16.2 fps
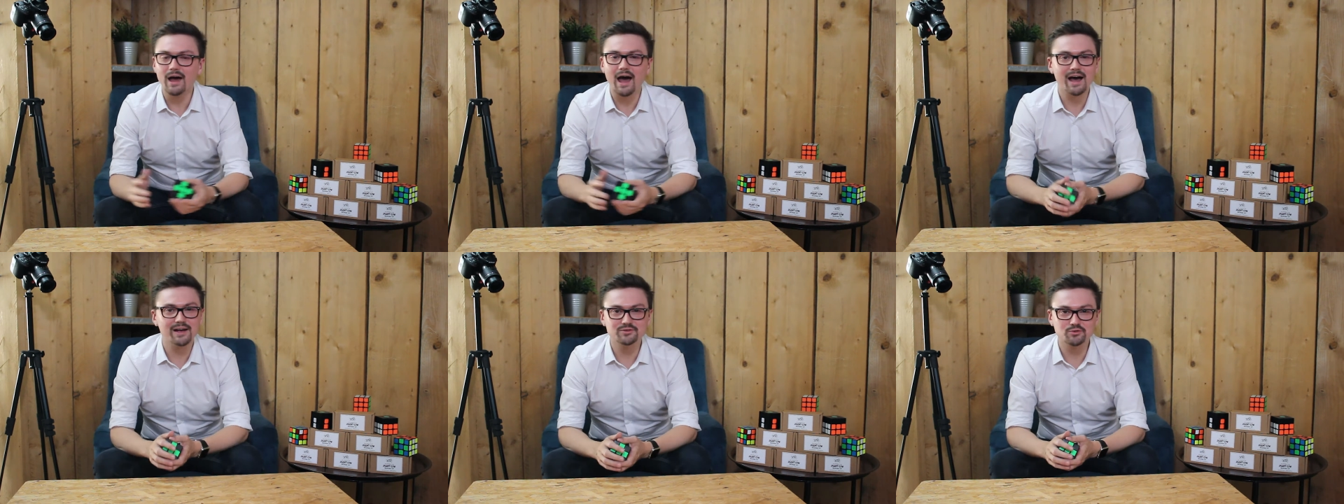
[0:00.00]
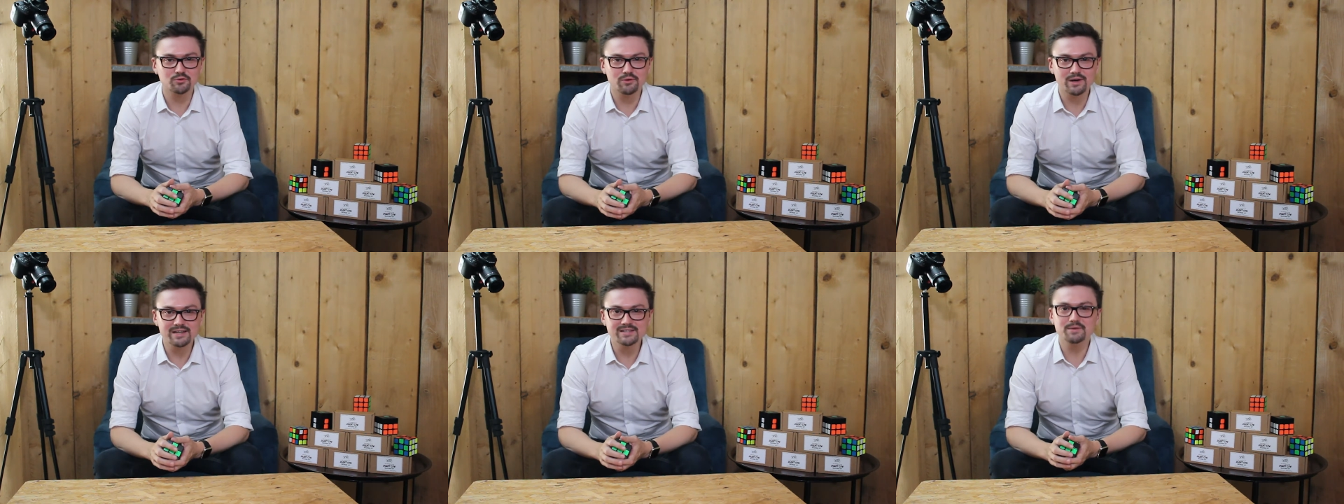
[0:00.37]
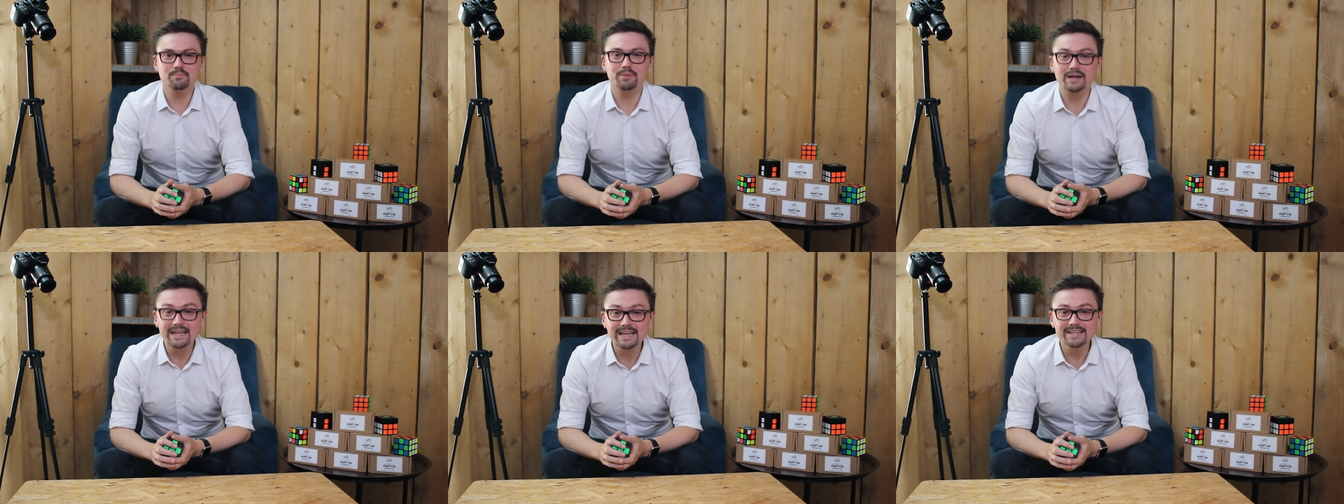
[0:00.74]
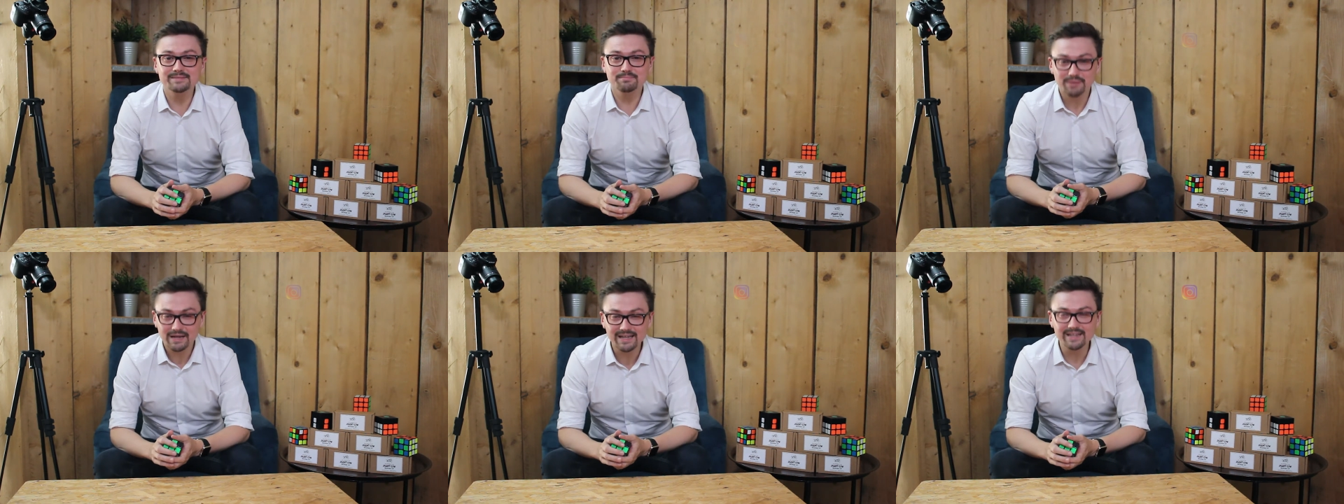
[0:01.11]
as always,
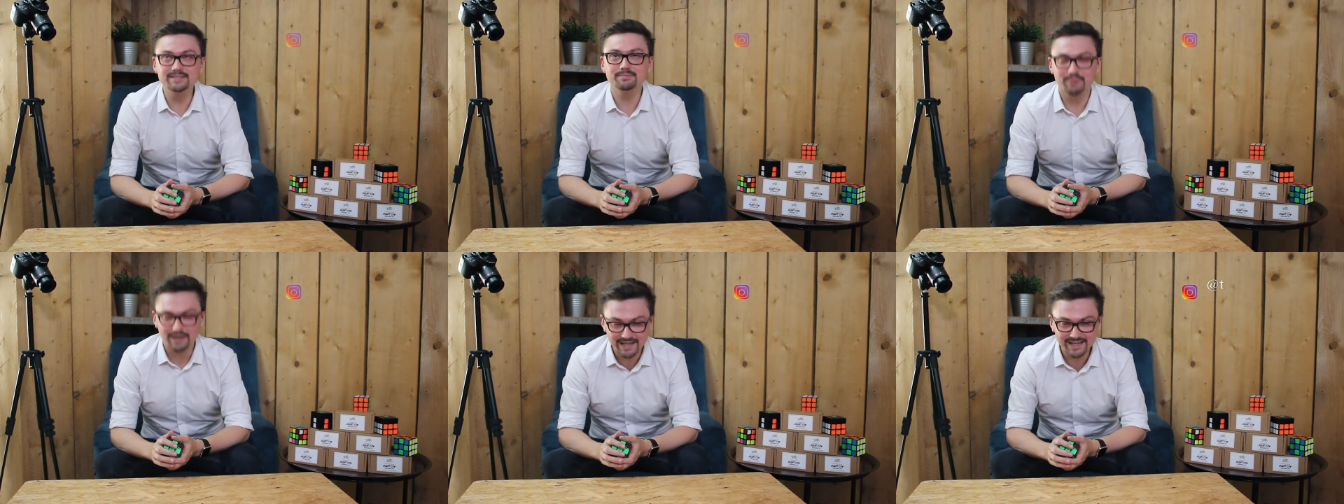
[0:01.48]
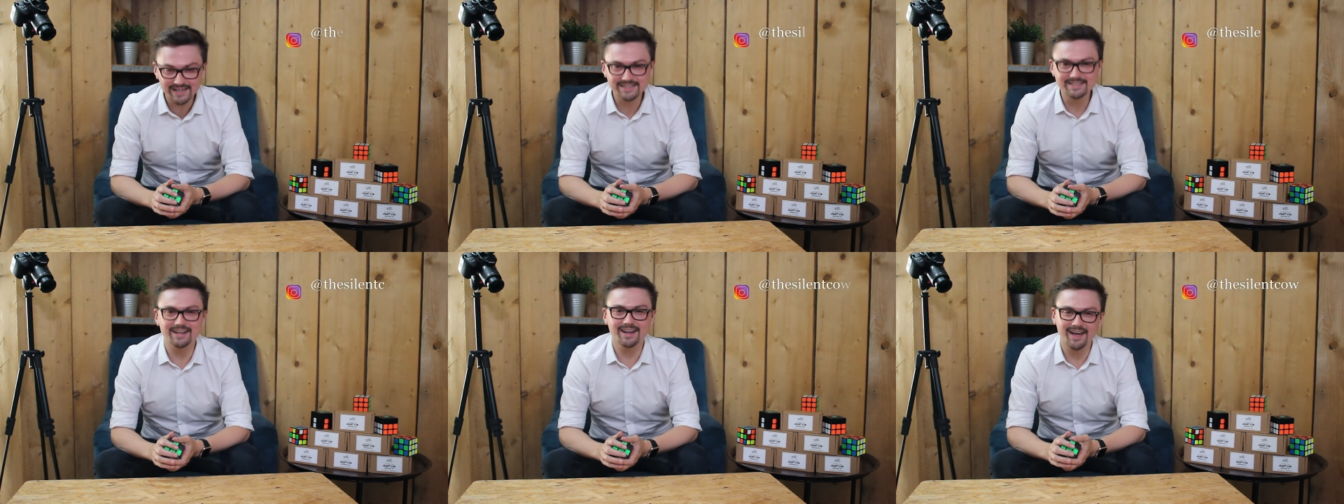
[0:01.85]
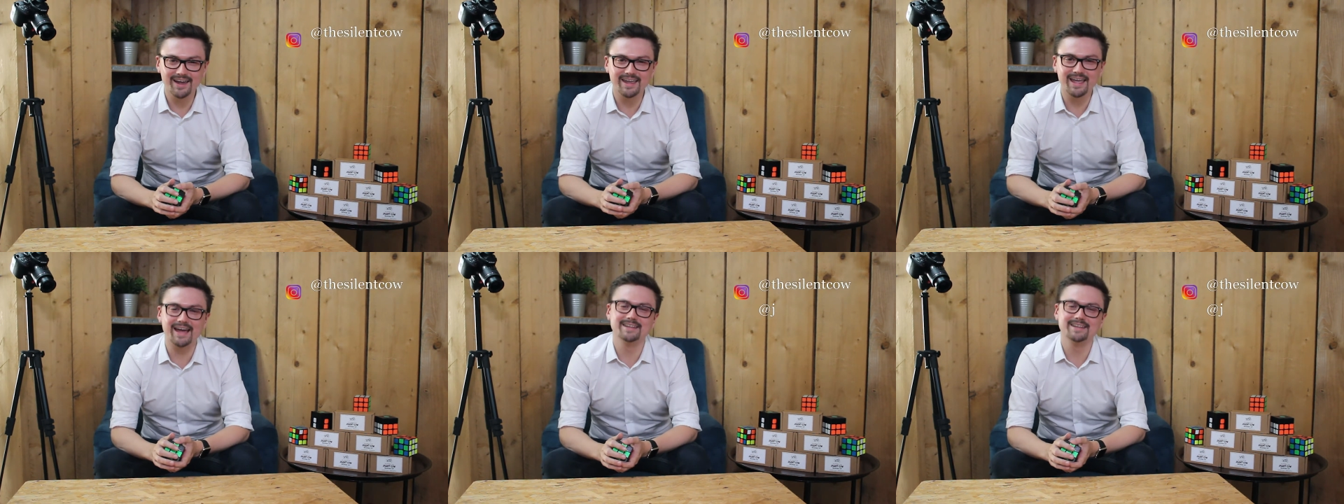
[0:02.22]
please like